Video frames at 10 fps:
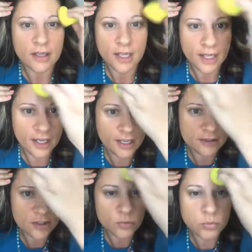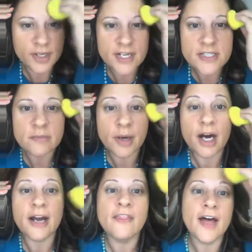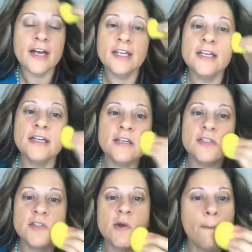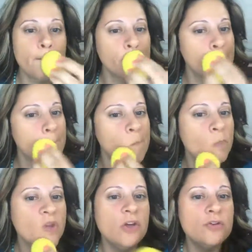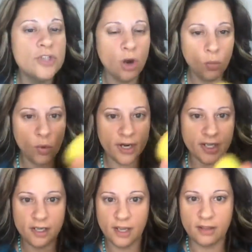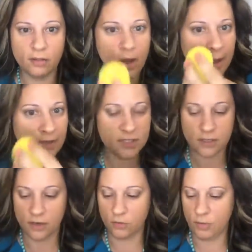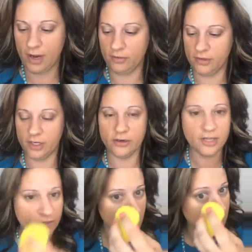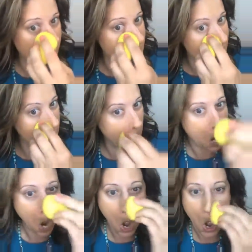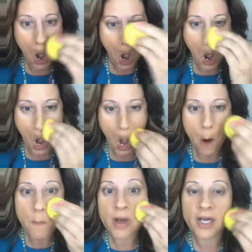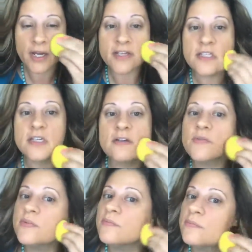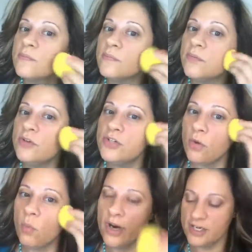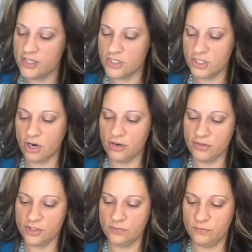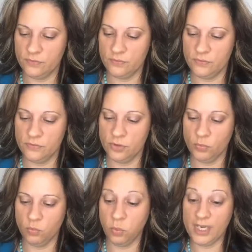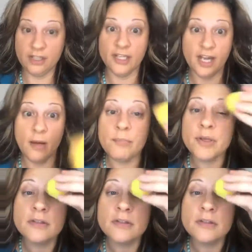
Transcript: and the reason behind that is you don't want to get a lot around underneath your eyes, because you don't want it to start wrinkling up.